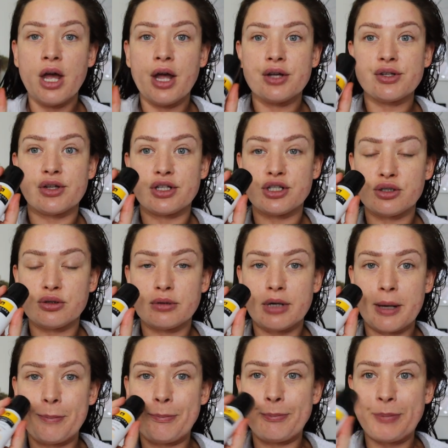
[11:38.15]
So they do
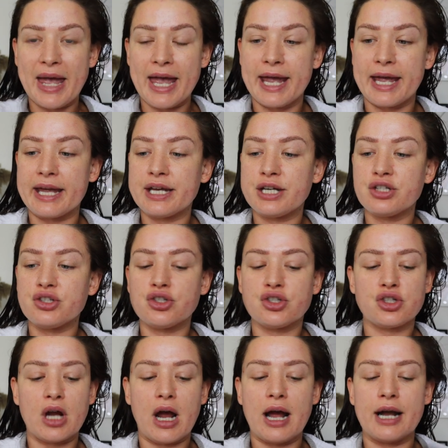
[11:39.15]
a
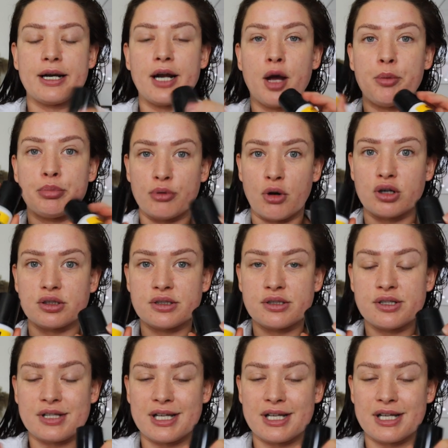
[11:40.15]
beige and a bronze.